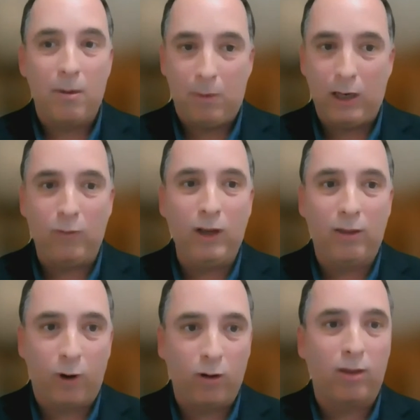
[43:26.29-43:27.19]
Many of
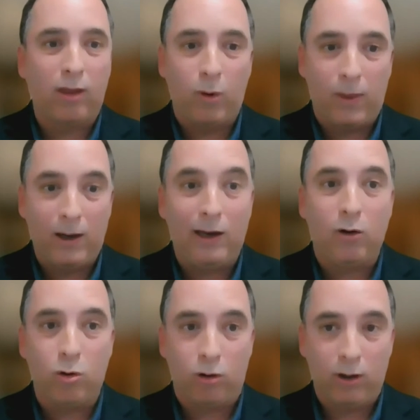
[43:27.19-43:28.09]
these voices are within
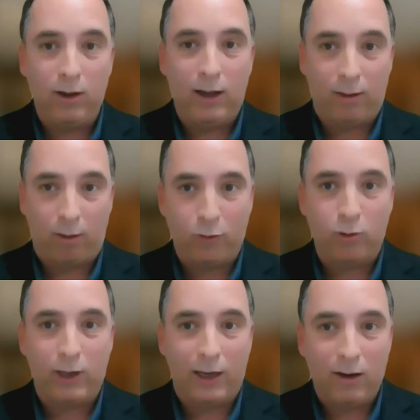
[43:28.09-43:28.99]
Likud as of
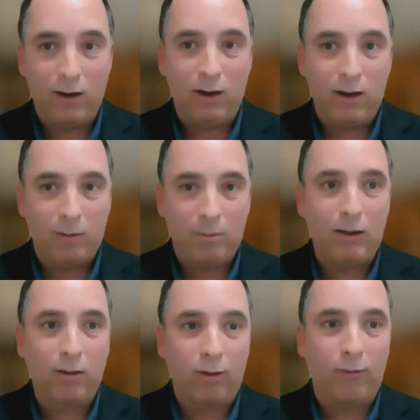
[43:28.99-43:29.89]
today. And
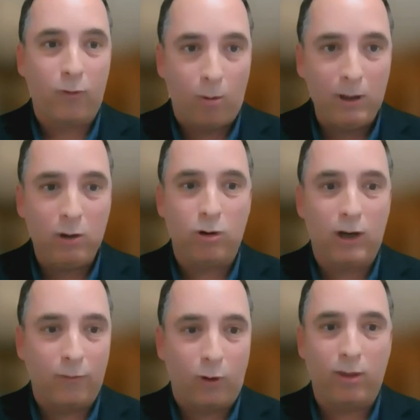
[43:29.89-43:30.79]
ministers from Likud
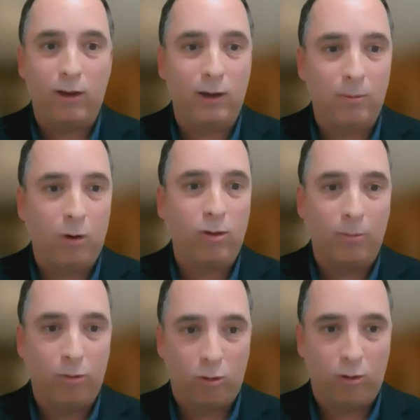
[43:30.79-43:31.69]
are voicing the most
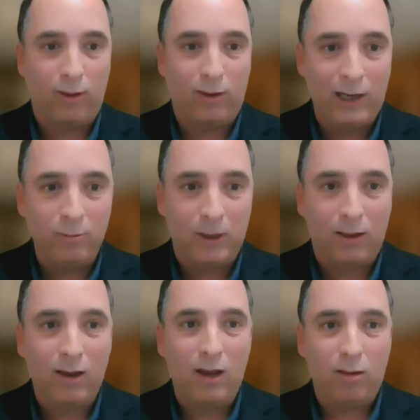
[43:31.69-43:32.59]
absurd
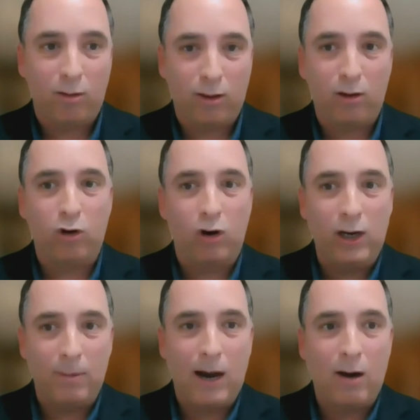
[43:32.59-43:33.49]
statements. So it's not
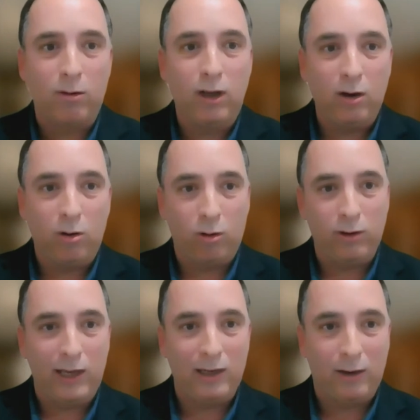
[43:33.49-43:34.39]
only about
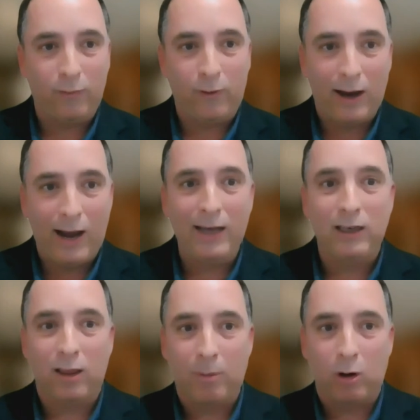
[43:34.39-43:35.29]
containing the far right,
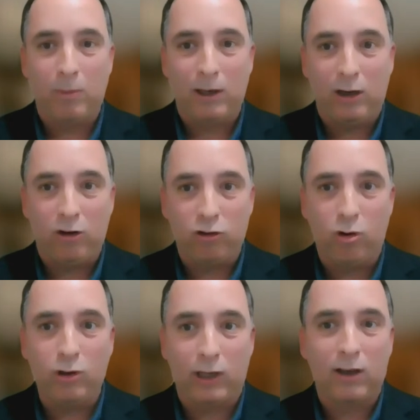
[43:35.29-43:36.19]
it's about making
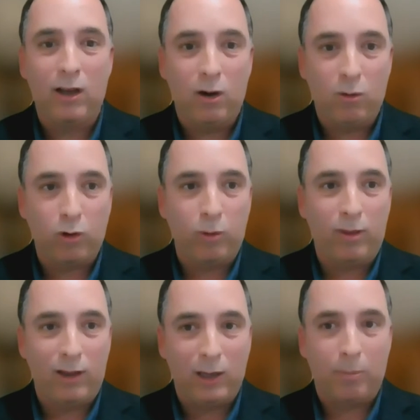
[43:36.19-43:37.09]
sure that what we
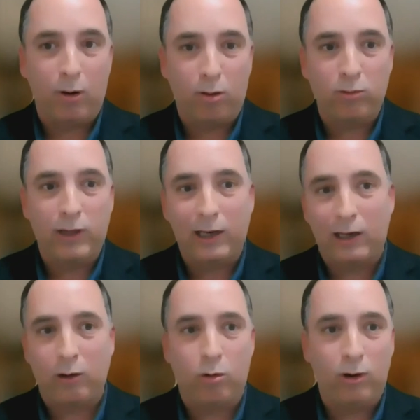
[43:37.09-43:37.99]
see in the polls today,
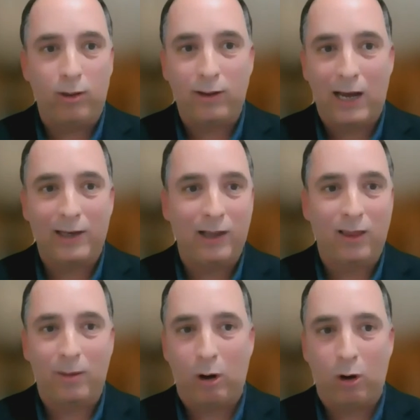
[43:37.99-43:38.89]
that Likud is cut,
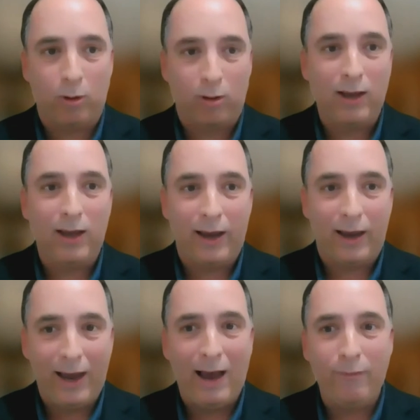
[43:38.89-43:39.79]
let's say, by almost
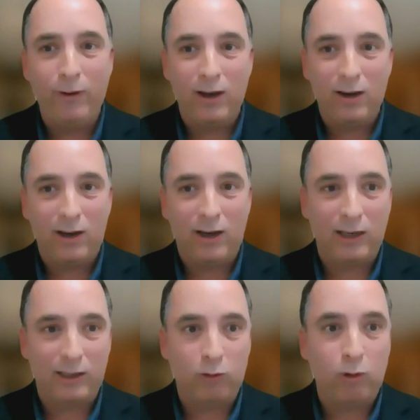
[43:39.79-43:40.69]
a half,
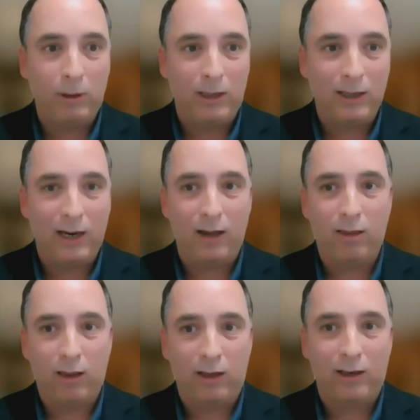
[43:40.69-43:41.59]
that will be the
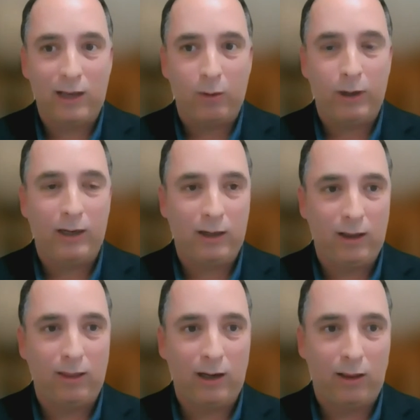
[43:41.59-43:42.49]
case the day when
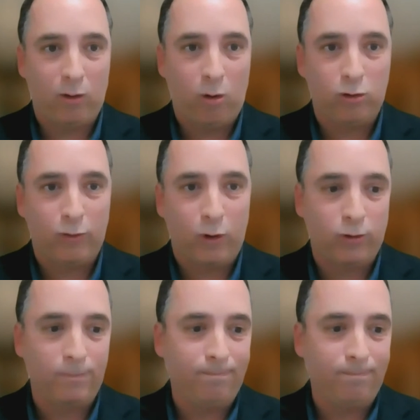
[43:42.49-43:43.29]
Israelis go to vote.